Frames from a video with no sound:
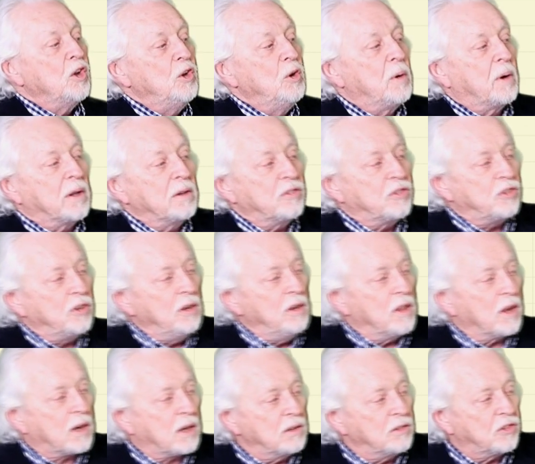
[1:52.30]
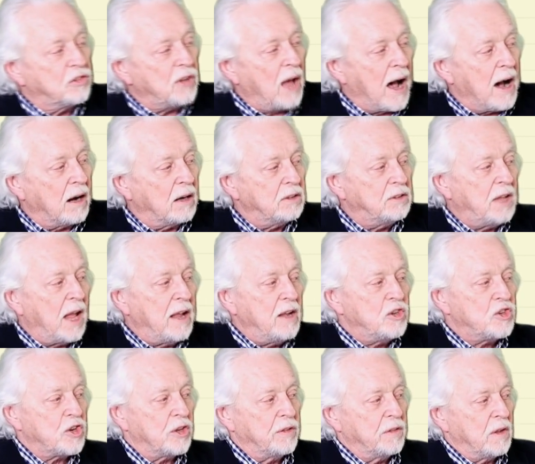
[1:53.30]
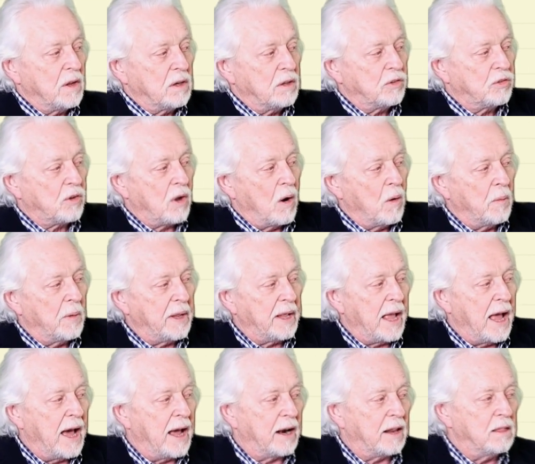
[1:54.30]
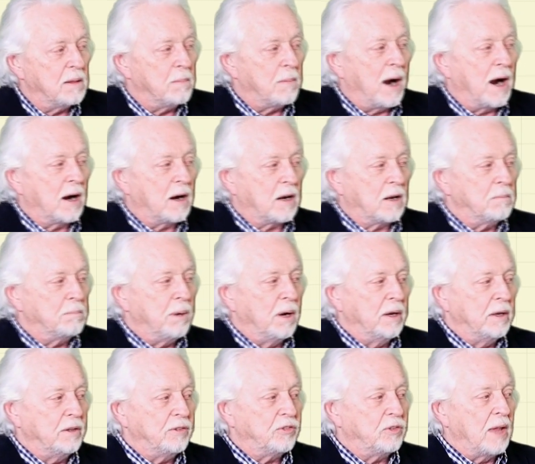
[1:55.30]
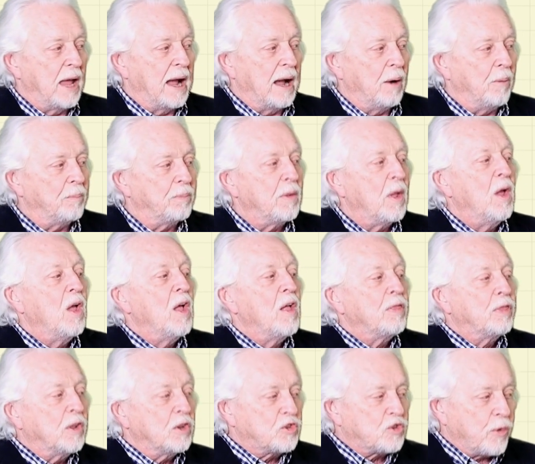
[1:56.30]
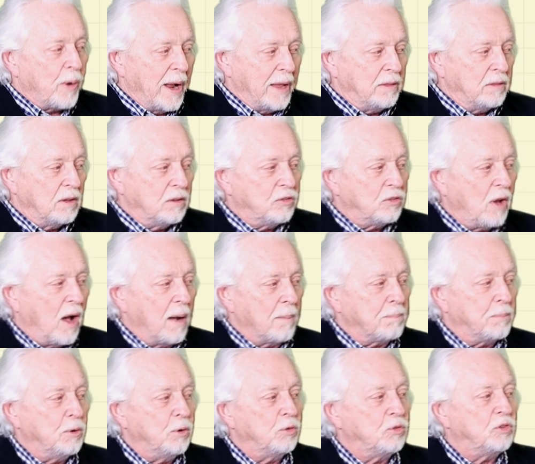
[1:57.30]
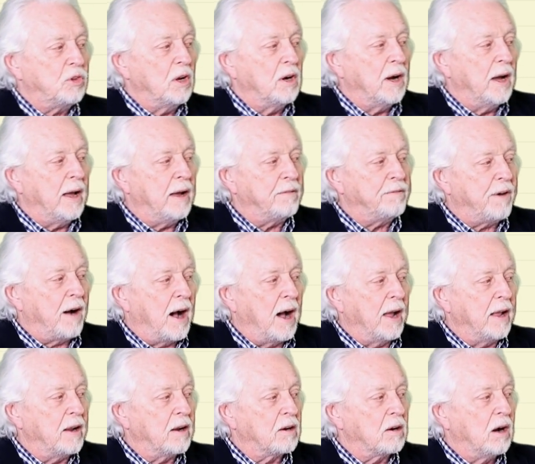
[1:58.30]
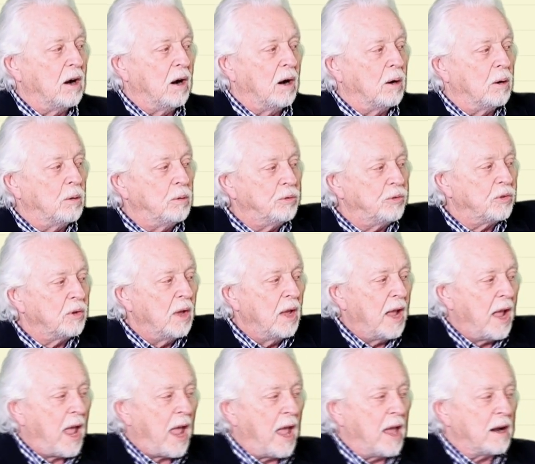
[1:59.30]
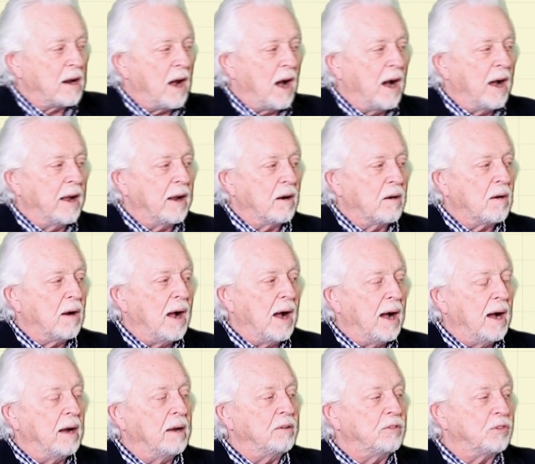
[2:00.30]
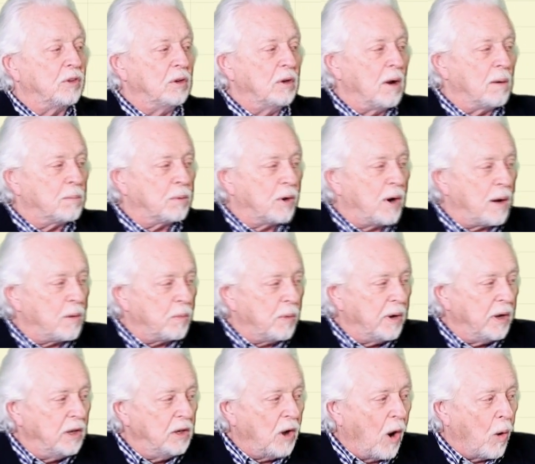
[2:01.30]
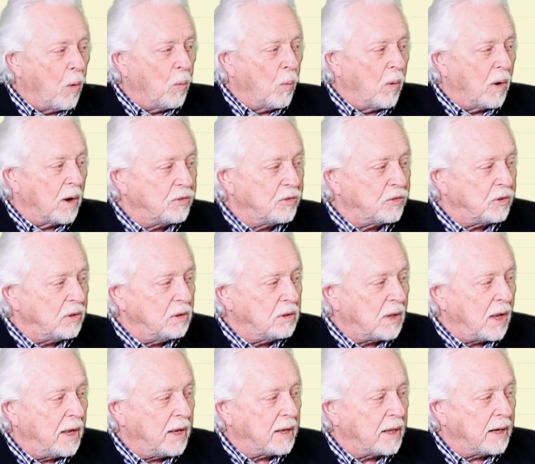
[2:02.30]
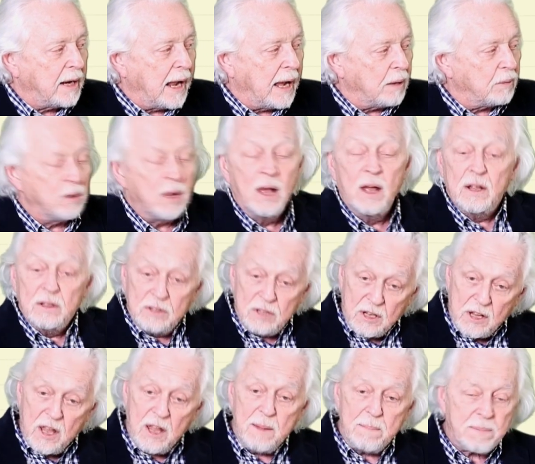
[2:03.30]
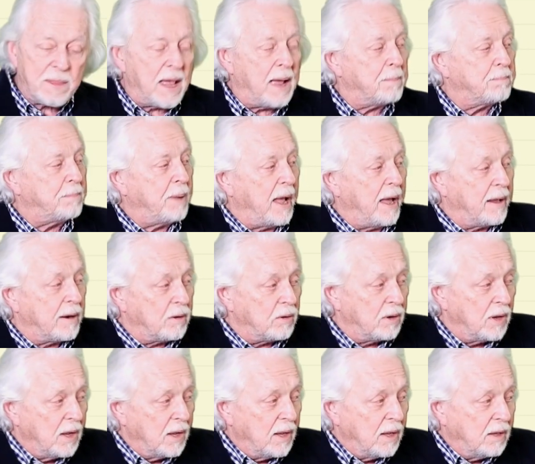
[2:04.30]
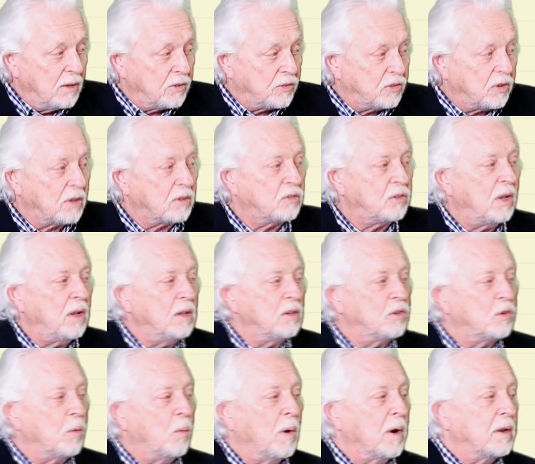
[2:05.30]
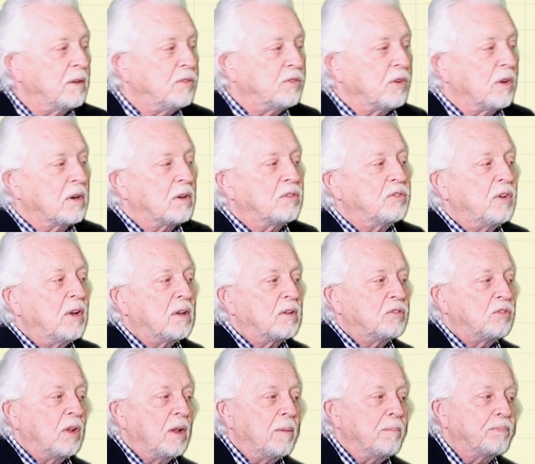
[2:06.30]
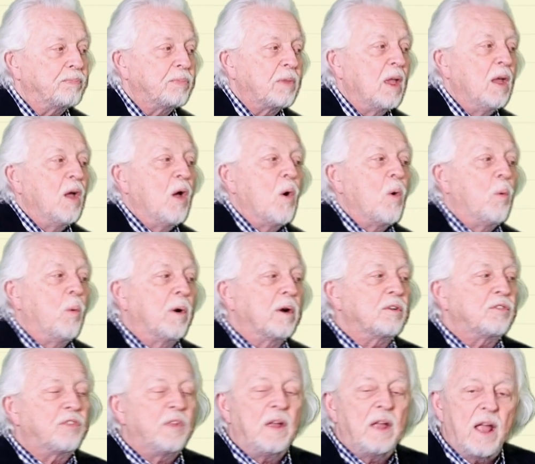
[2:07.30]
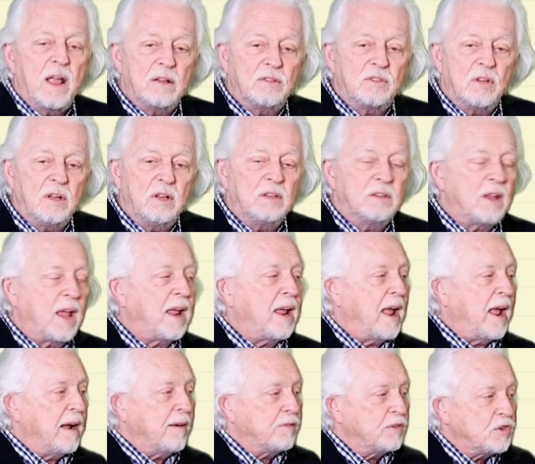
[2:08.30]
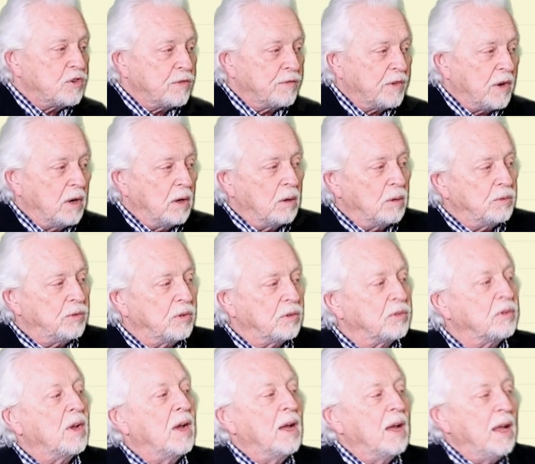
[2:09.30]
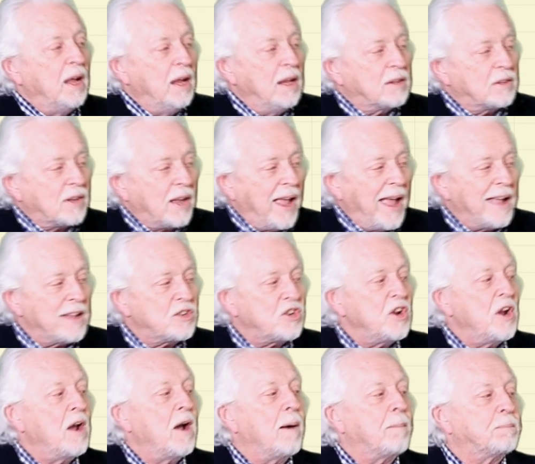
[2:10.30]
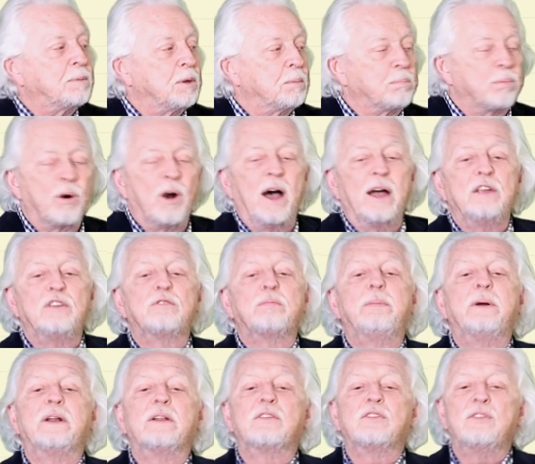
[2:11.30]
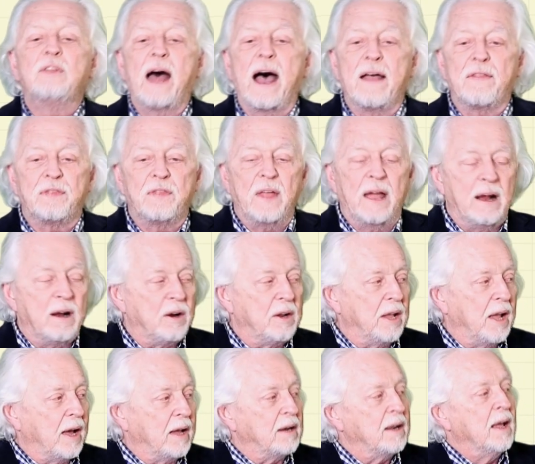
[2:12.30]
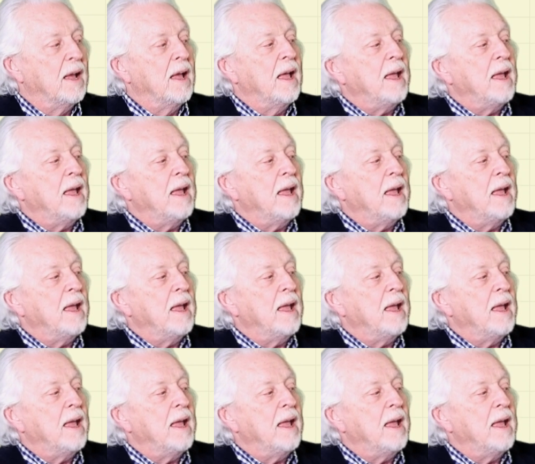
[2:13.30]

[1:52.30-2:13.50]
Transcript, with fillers: You can see the consolidation that is going on in the marketplace now. The trend is up. You still have higher lows and higher highs. The number I really don't to see taken out to keep that pattern is 1626.60. Where's the 18-day average of closes? It's catching up to price, but it's not there yet.